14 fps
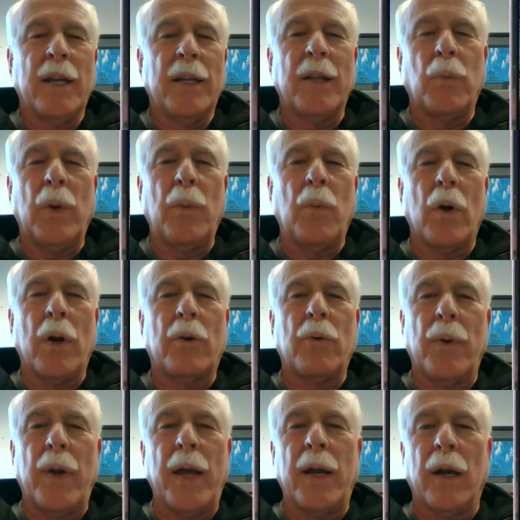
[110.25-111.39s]
that we want to
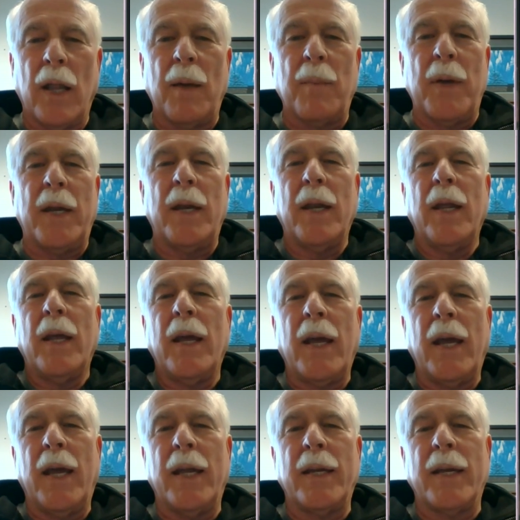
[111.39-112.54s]
create a limit.
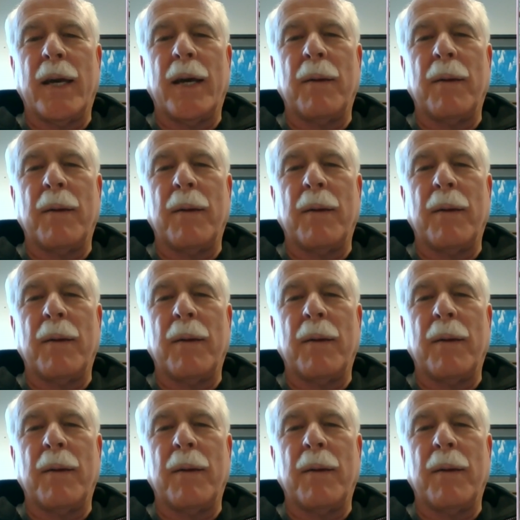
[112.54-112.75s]
And